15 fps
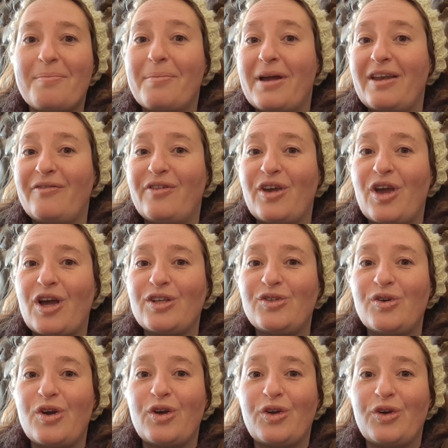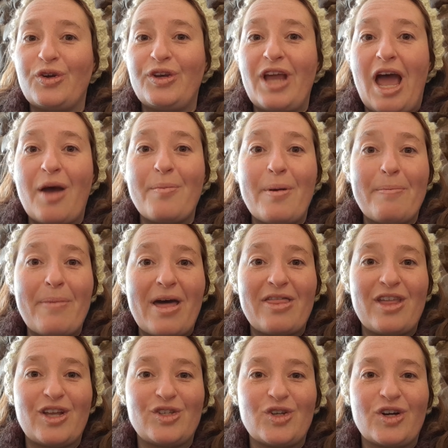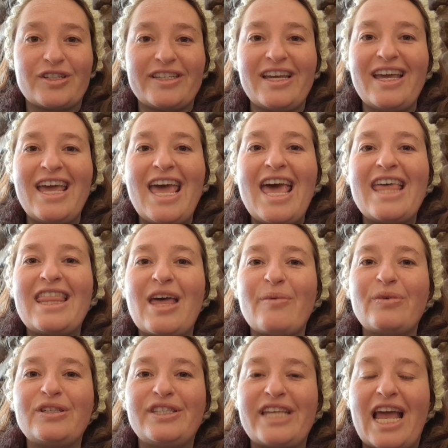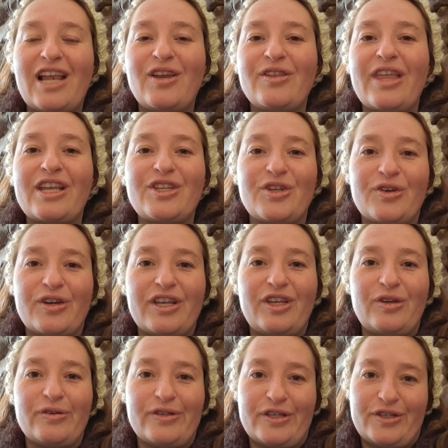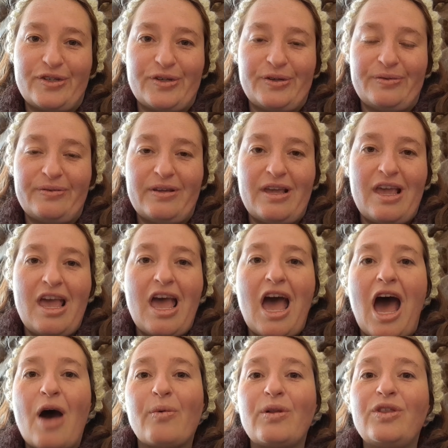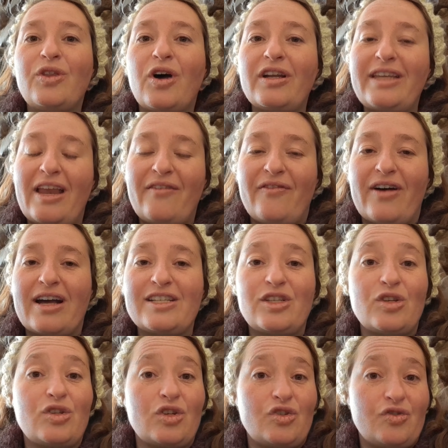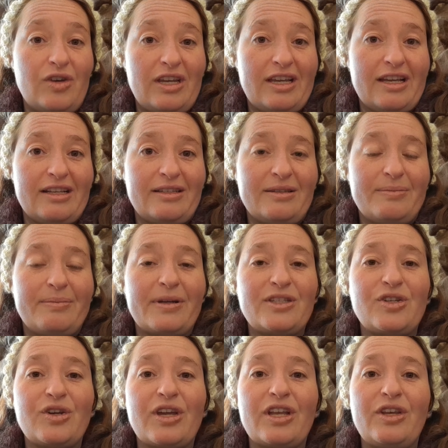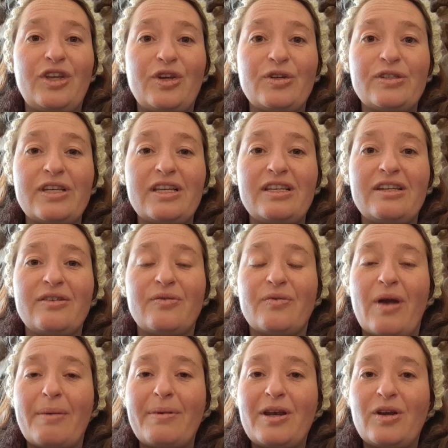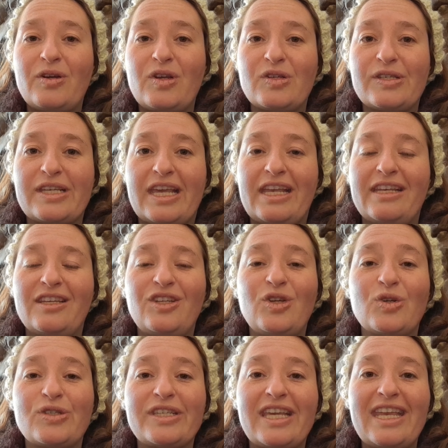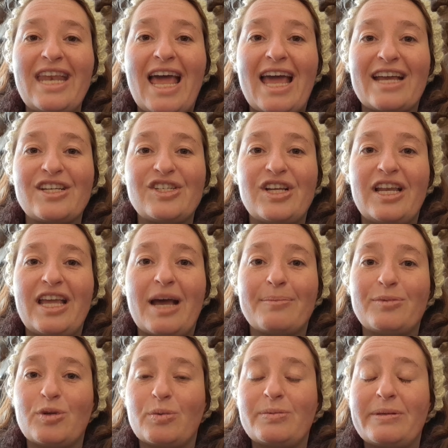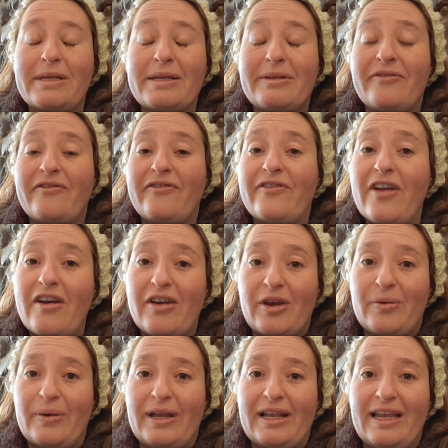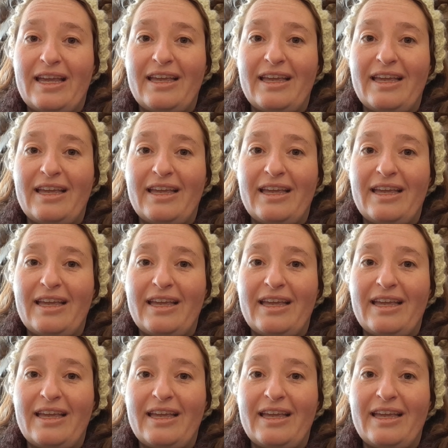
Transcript: But if you go to a good homeopathic doctor, they will tell you that you can use it too. I will not advise you to drink it, but you can use it, rub it on your skin. Your skin actually absorbs it very quickly.